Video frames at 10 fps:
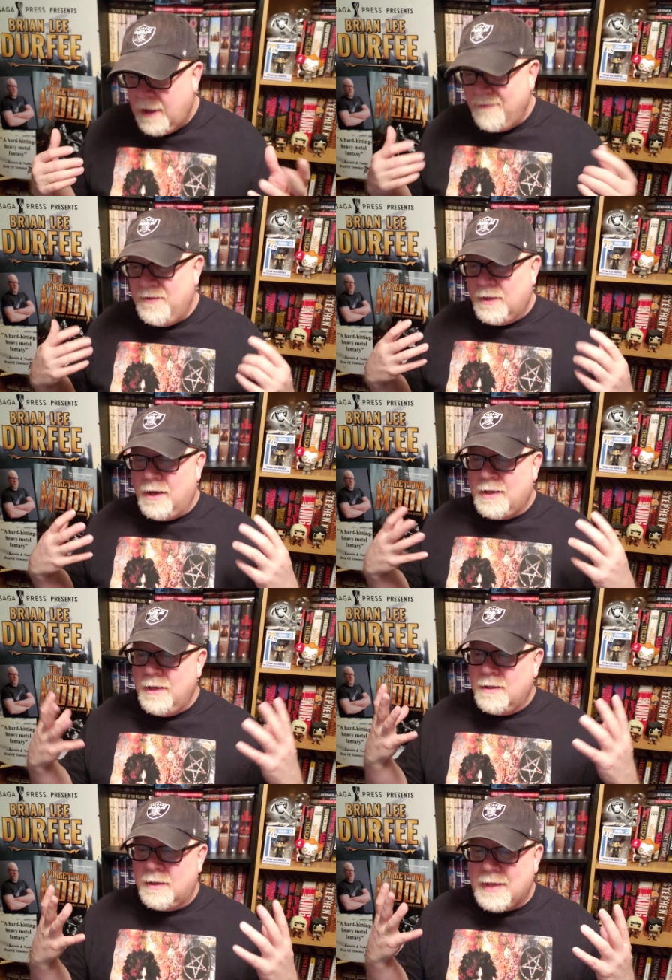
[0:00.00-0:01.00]
I feel
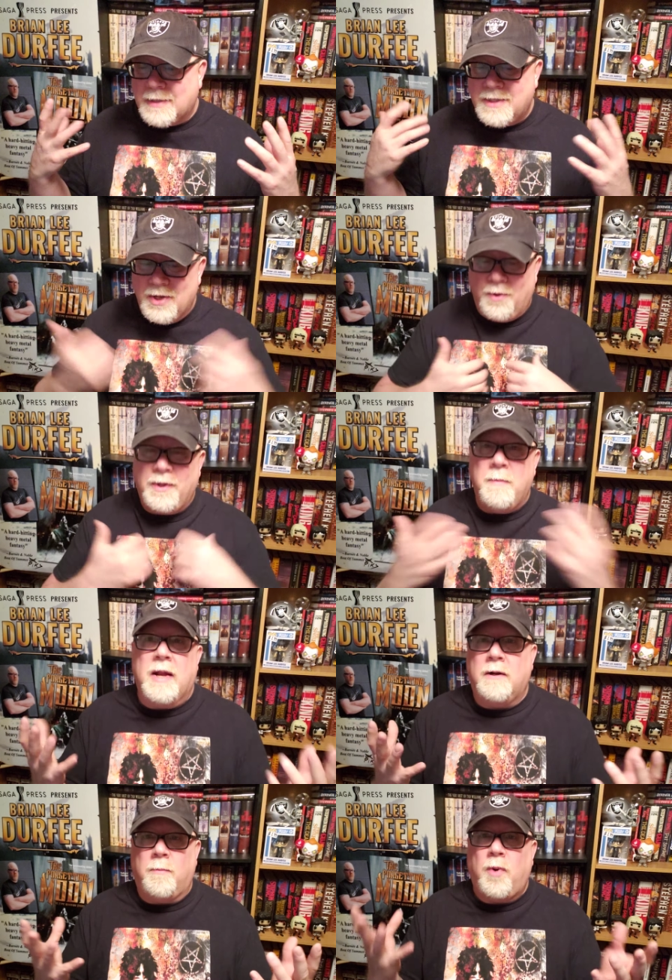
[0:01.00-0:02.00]
lucky that that's the only
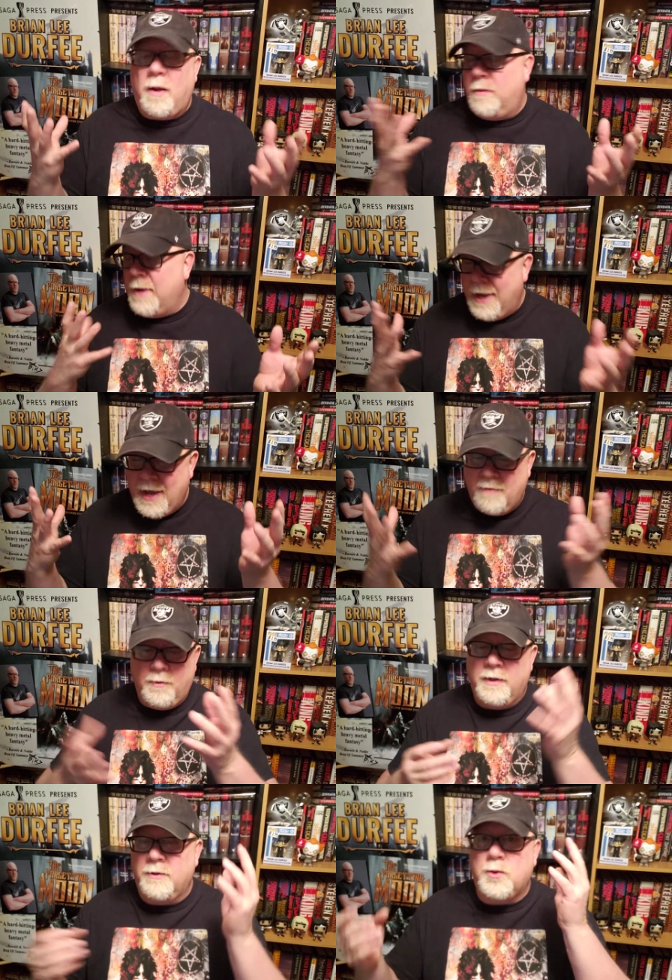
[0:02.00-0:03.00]
medical problem I have
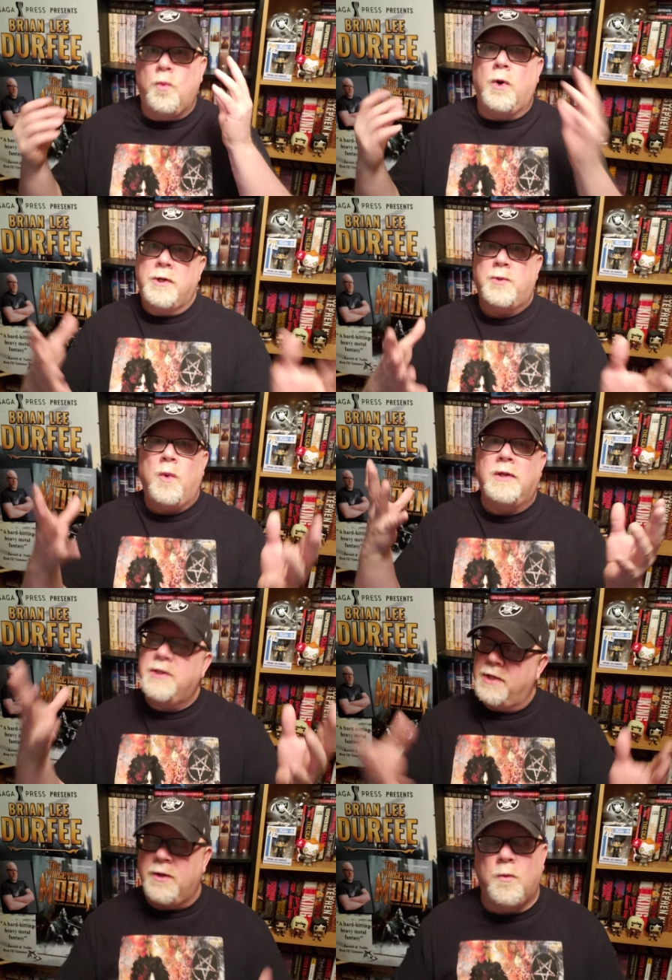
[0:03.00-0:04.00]
when there's worse
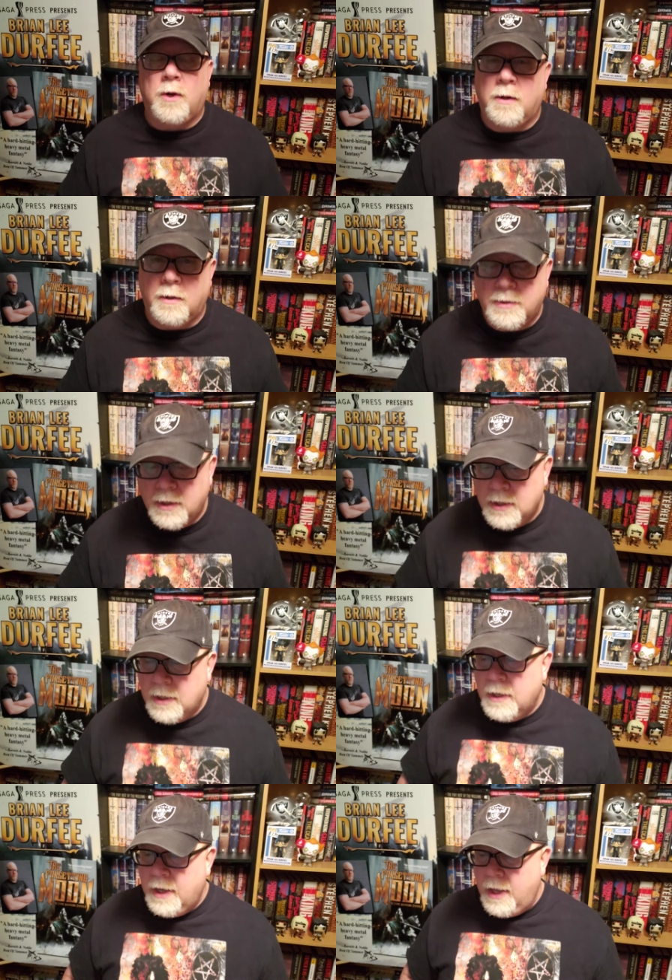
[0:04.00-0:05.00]
ones in the world.
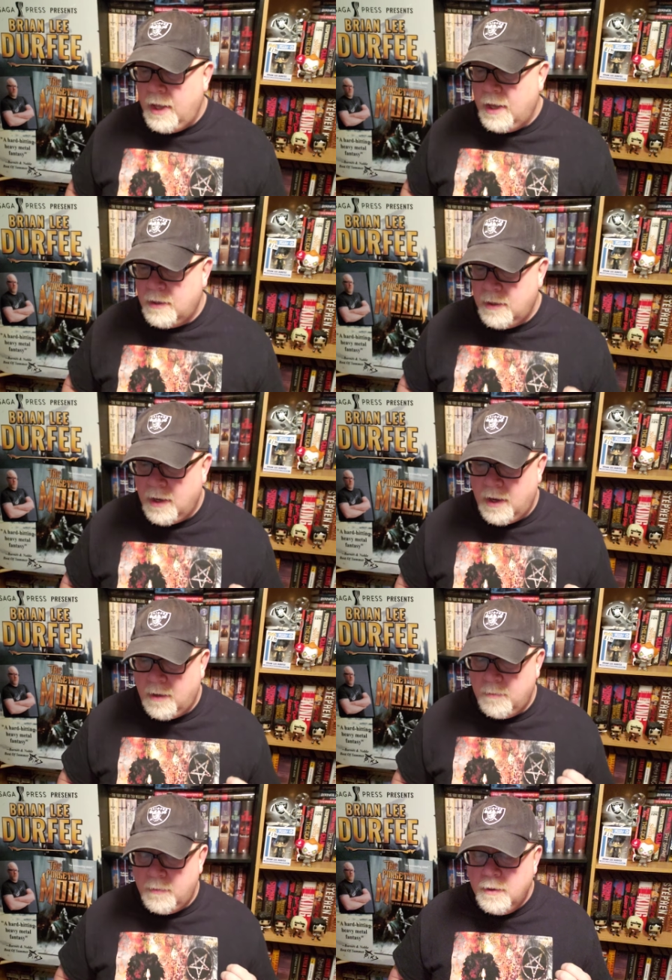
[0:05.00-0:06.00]
And,
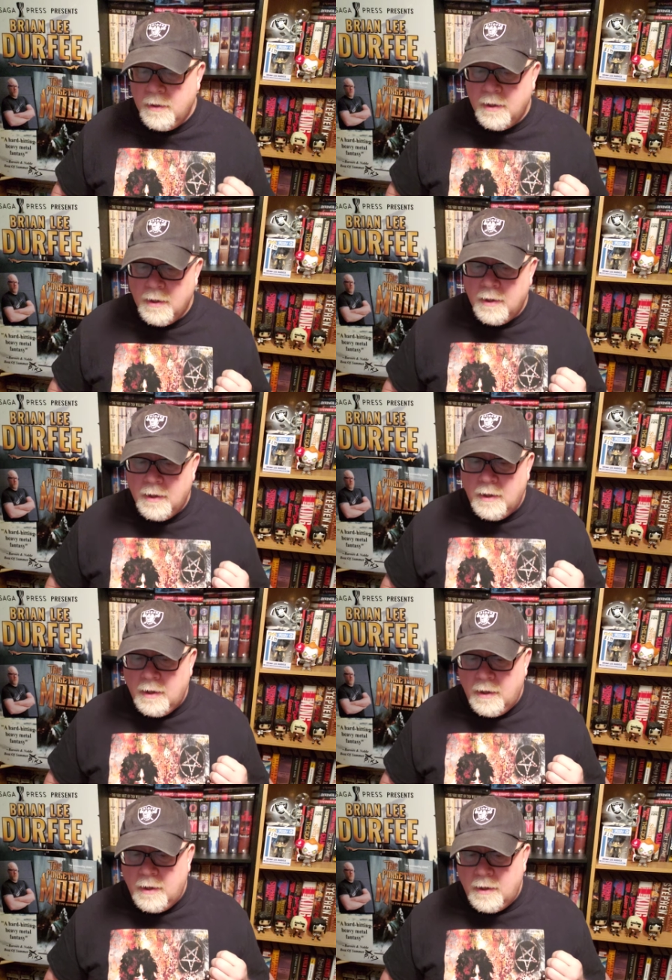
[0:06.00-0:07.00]
um,
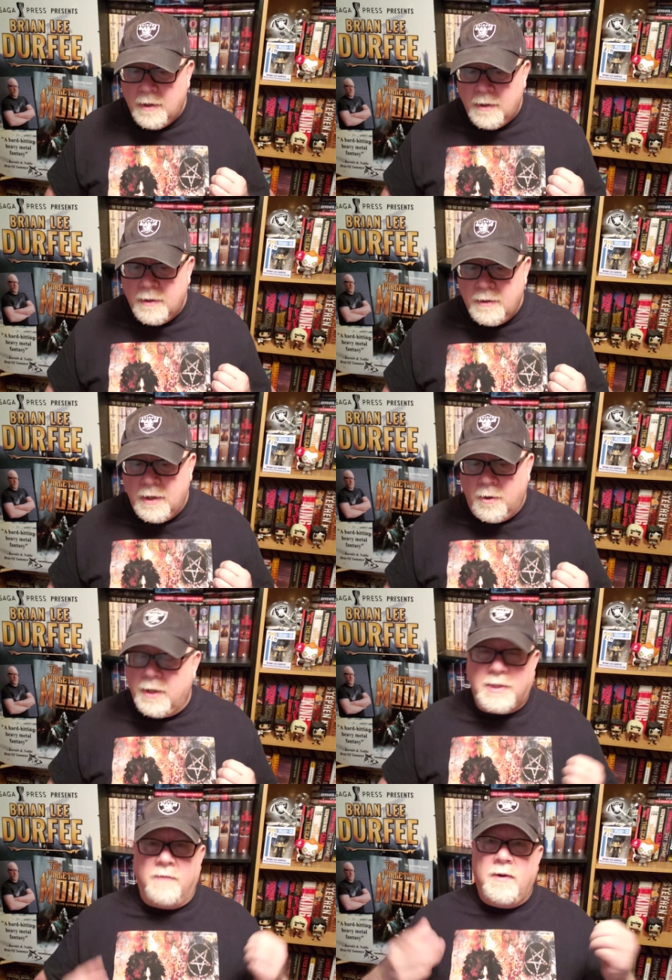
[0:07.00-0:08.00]
you know,
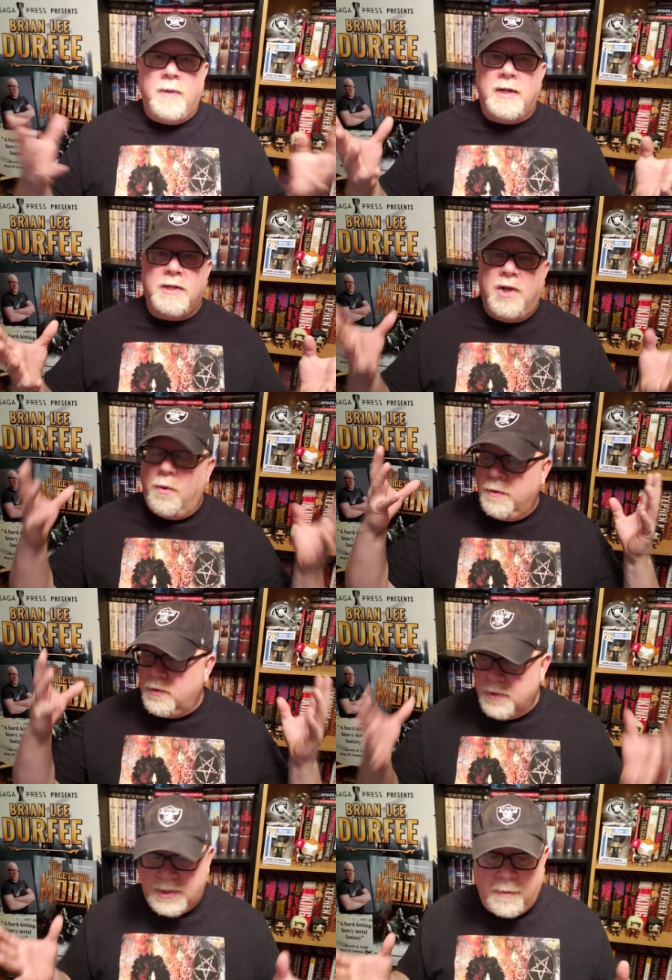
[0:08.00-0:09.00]
because everybody's going
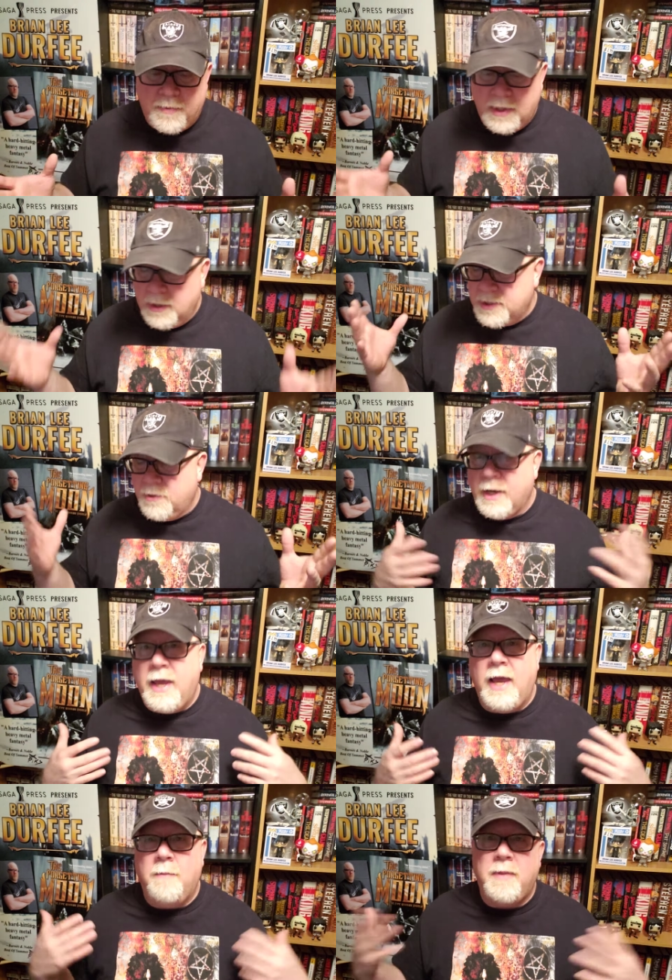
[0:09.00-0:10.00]
through something. And so I
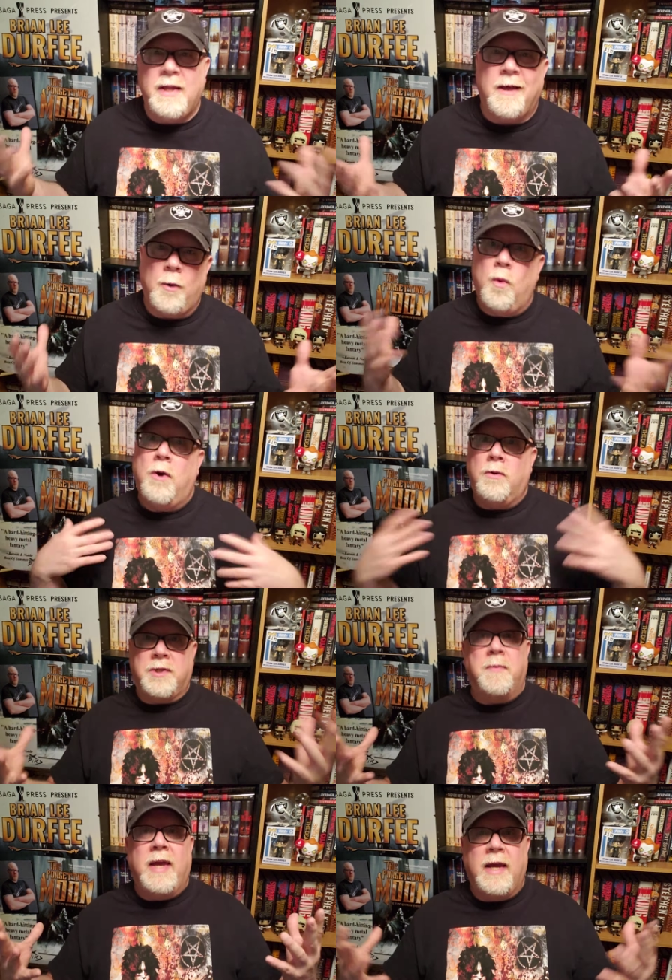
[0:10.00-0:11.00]
can't be like,
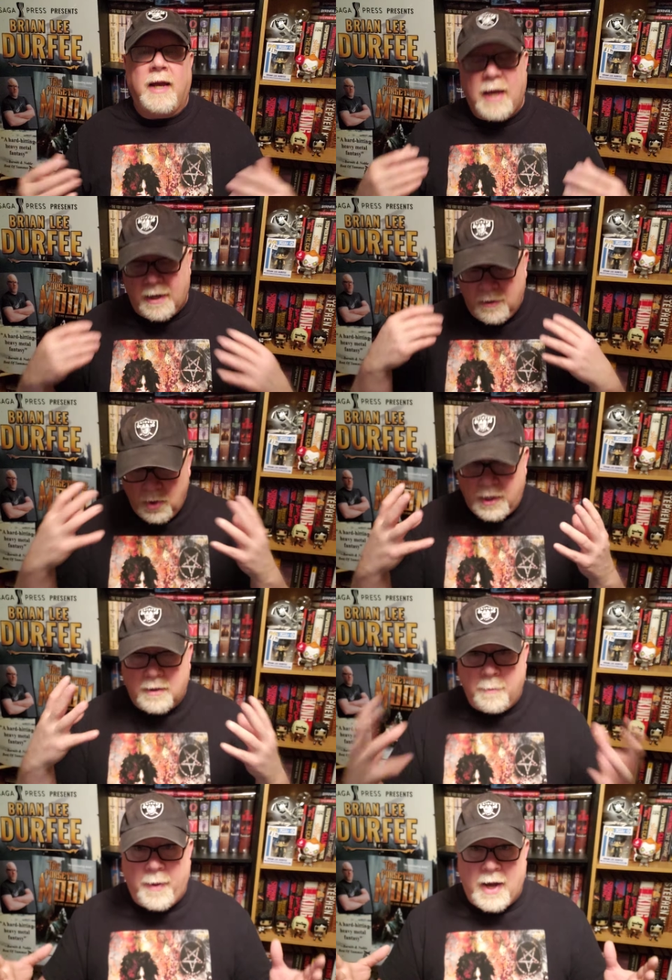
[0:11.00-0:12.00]
woe's me. I got to look
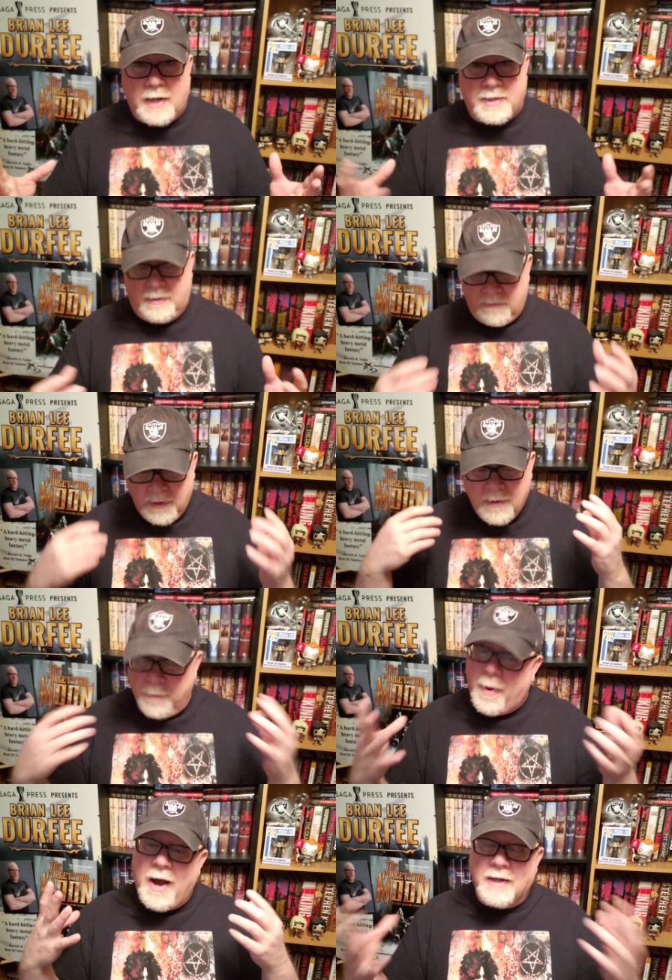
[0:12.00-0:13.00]
at the positive.
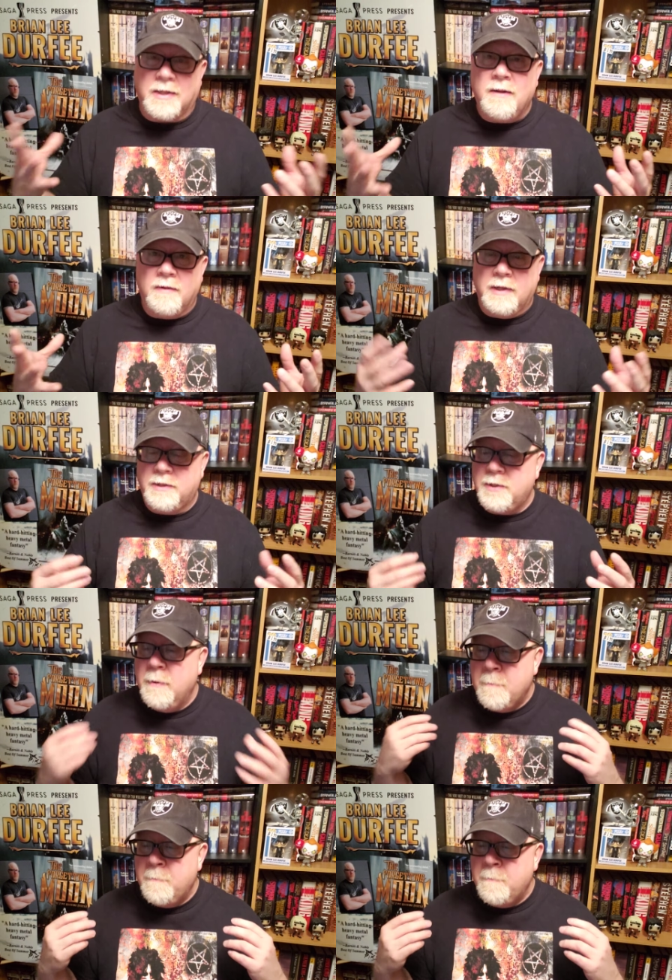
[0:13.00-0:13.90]
The positive is